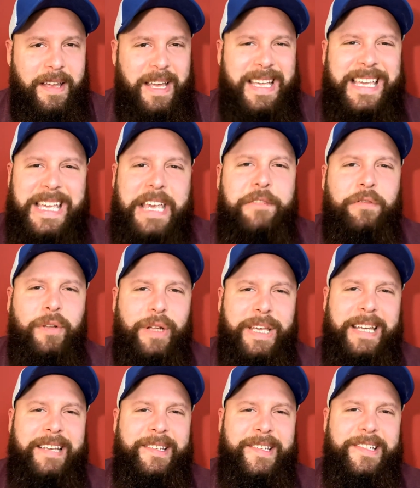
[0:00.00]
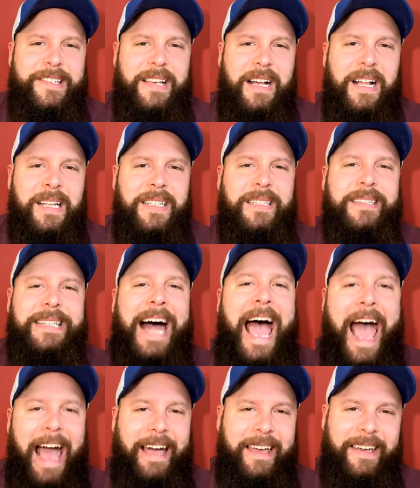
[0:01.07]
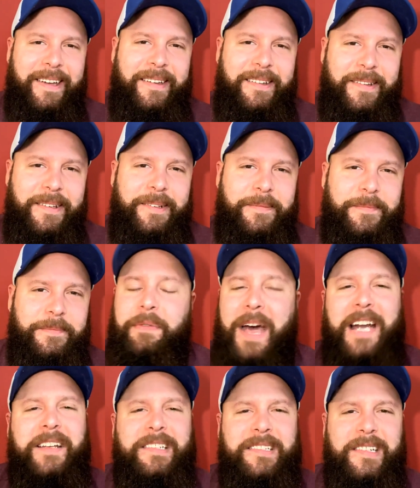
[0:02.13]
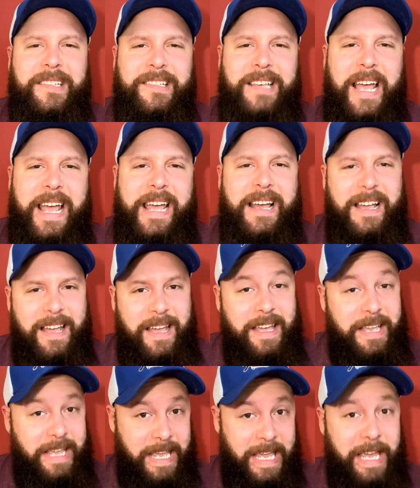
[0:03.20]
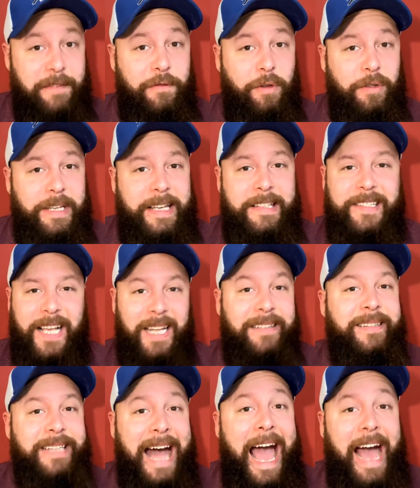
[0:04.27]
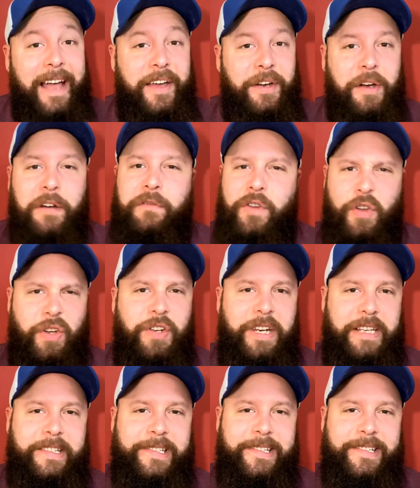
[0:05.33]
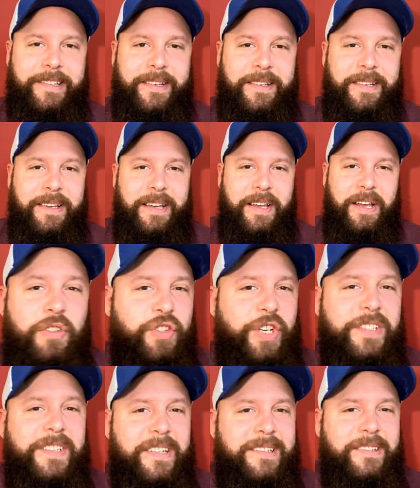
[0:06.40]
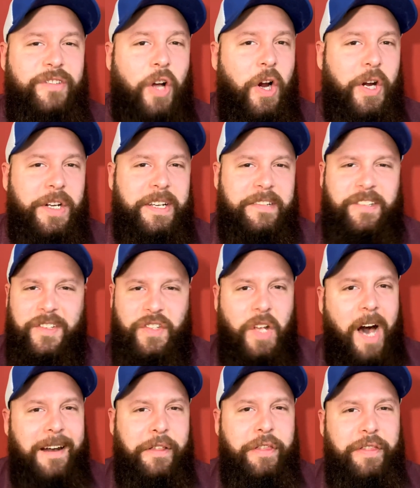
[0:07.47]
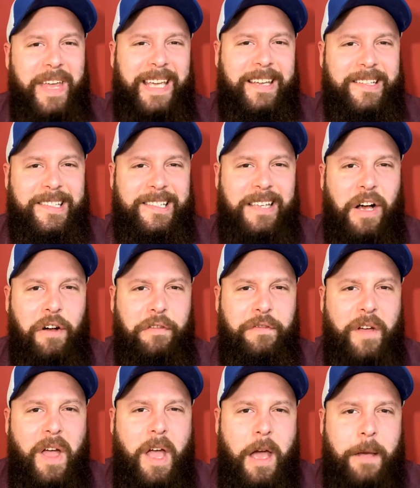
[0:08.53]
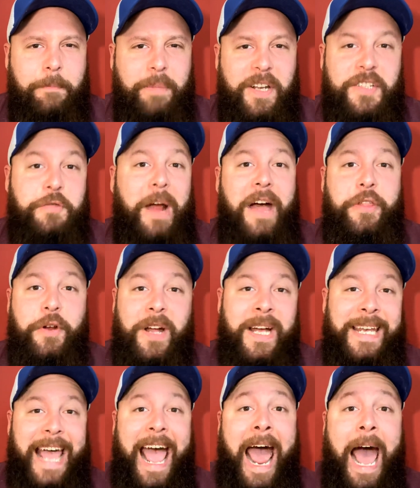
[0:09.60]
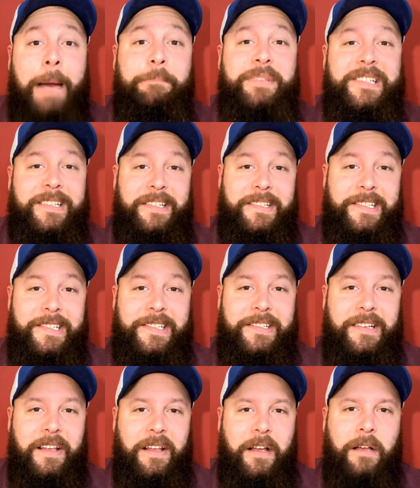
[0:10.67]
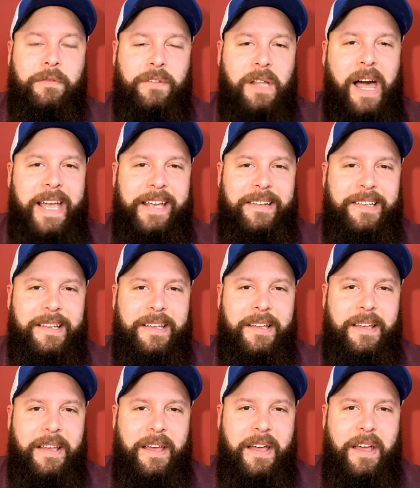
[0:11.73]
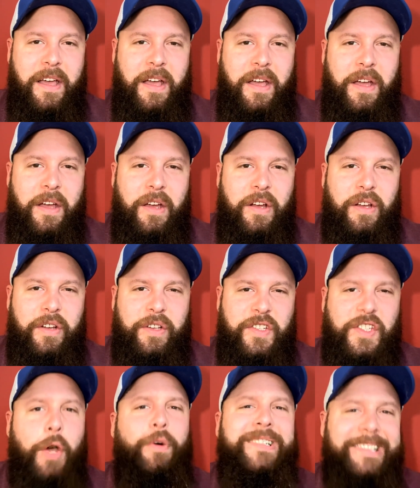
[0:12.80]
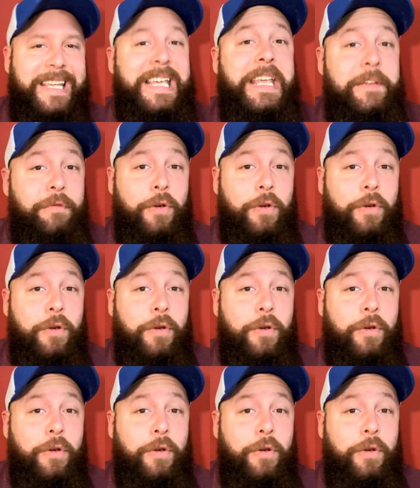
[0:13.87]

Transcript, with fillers: Evil is a lack. That is to say, evil is a lack of goodness. Just as darkness is not a thing itself, but is rather an absence of light. So is evil